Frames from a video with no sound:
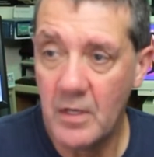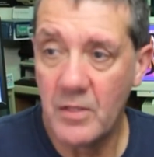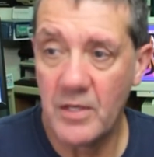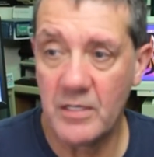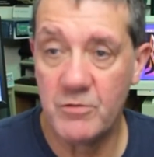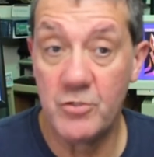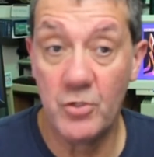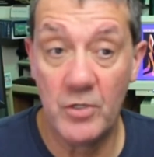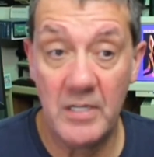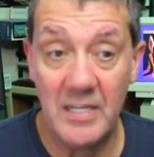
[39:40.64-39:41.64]
Thanks for
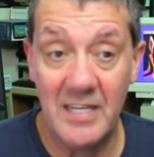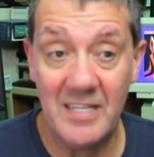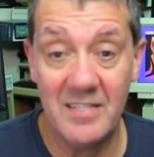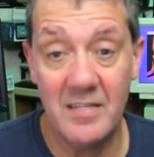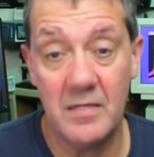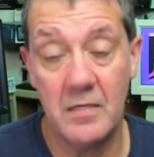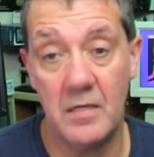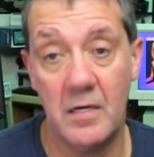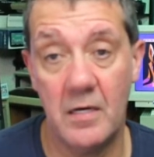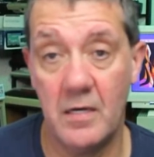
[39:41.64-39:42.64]
joining in,
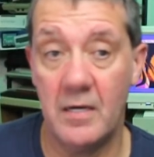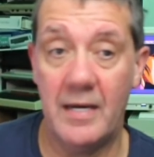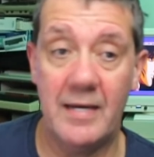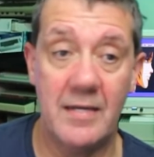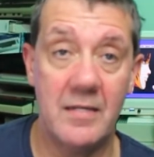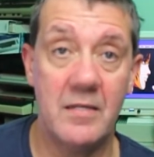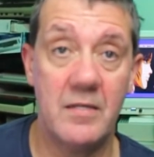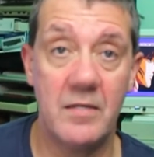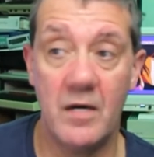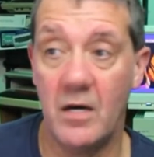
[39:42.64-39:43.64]

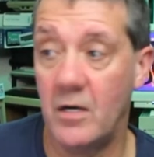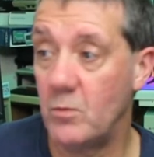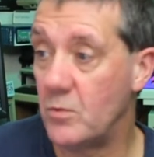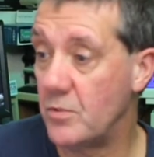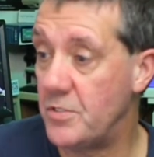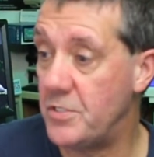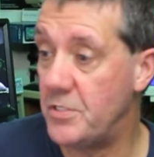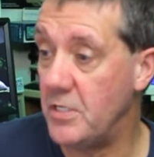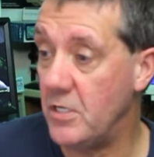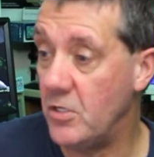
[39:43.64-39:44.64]
and I will
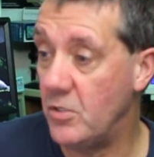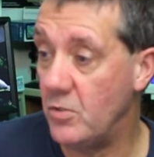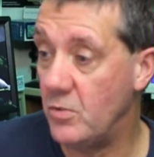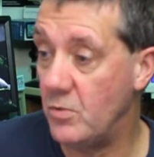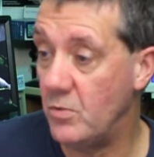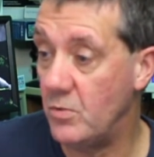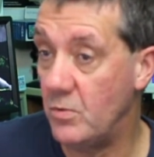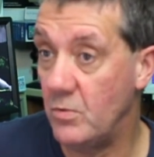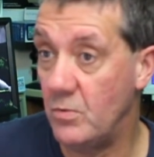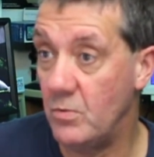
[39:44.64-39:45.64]
see you
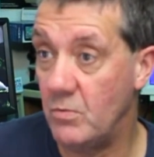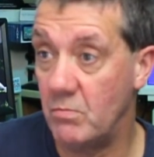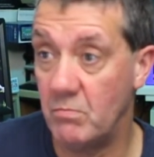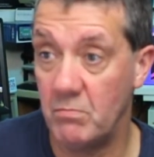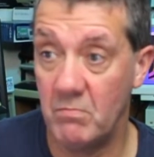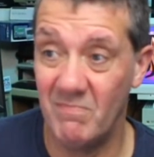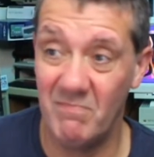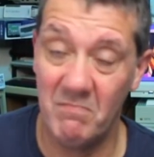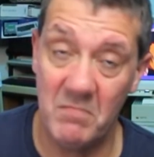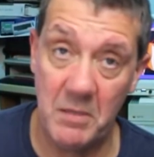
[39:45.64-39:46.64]

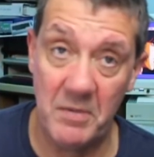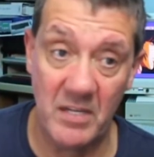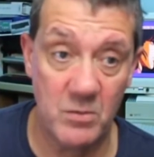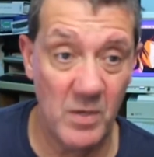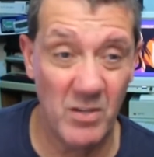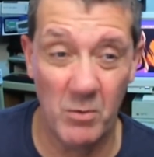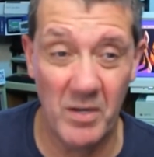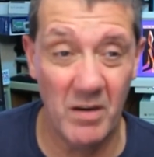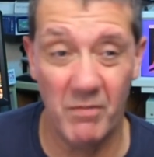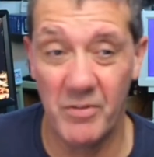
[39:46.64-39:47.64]
maybe next week or the week
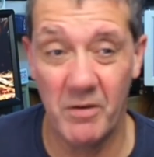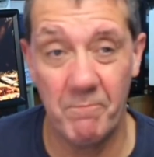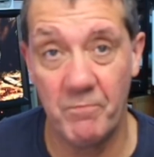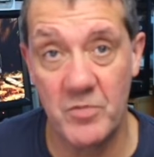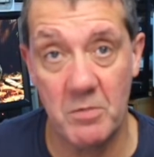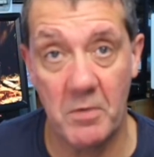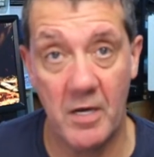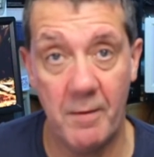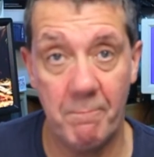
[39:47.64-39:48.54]
after, something like